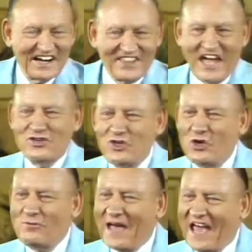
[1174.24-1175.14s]
That
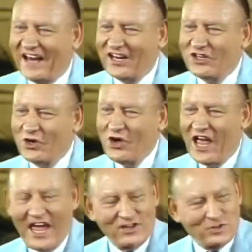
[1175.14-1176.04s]
new man in you
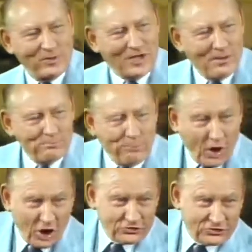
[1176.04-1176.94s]
has to become
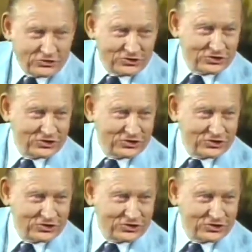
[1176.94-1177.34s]
boss,